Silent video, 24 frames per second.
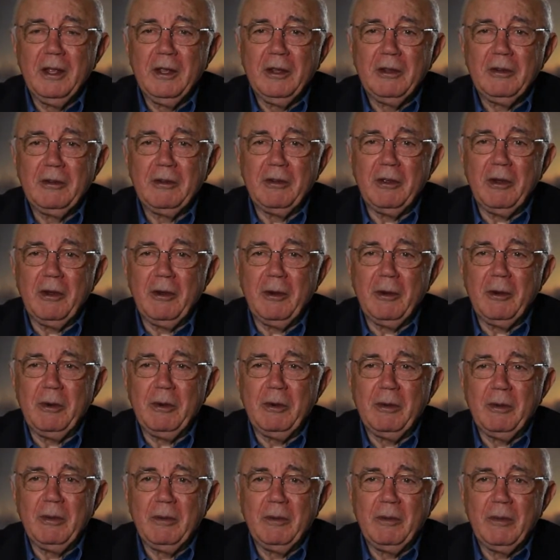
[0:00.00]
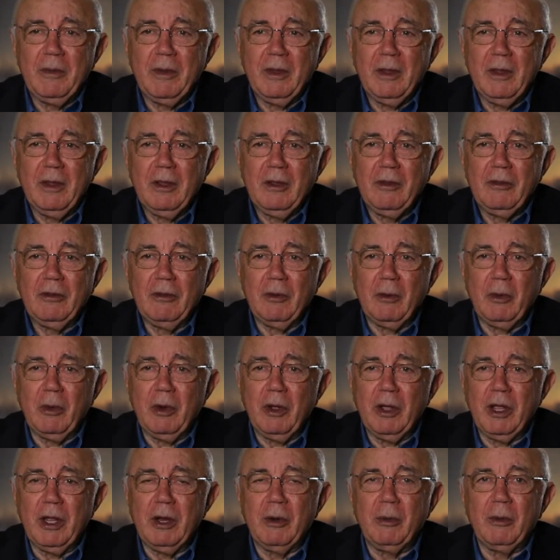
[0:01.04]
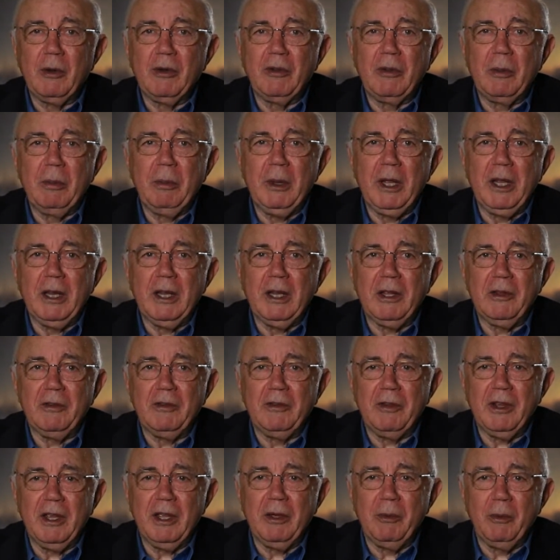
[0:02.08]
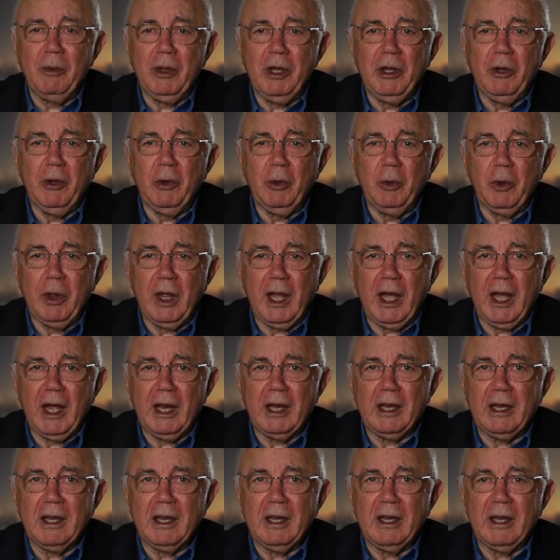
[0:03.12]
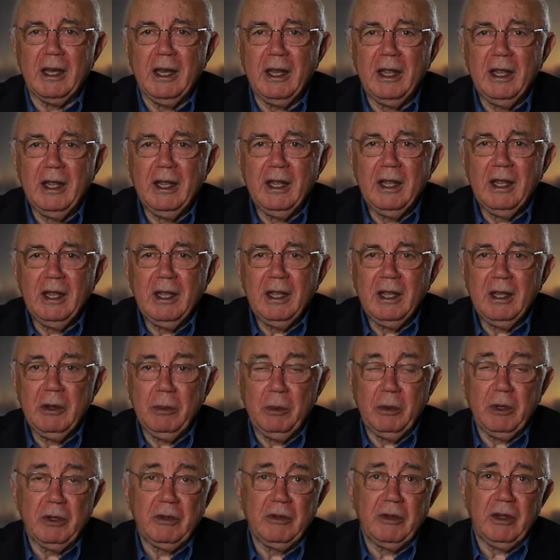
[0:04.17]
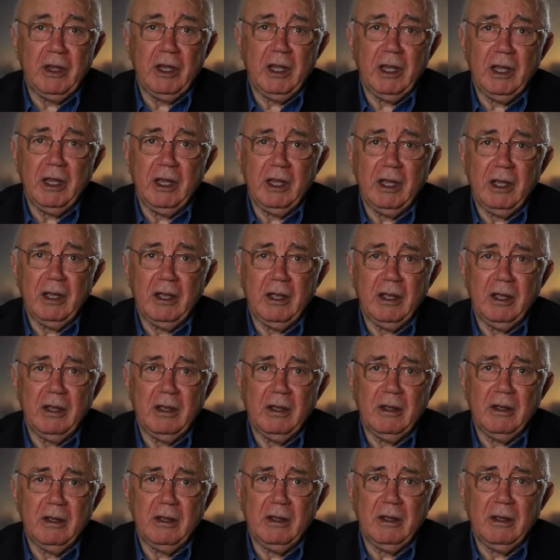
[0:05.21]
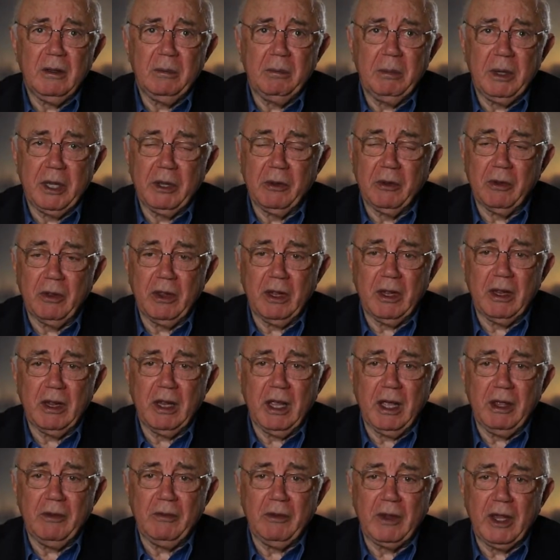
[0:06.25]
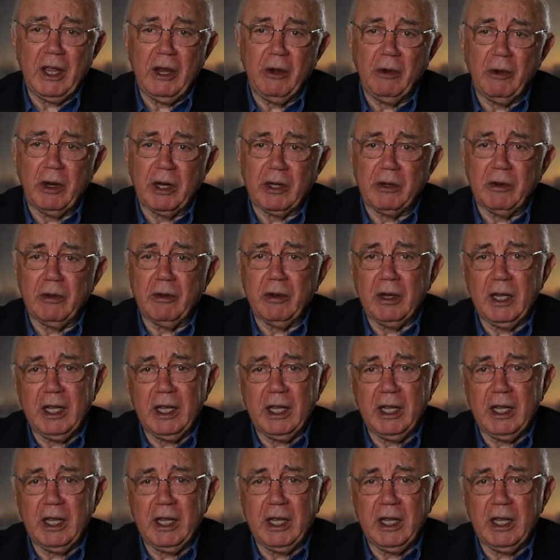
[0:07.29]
So Saroyan was a Beatley, and we knew that, and he was a bigger-than-life character.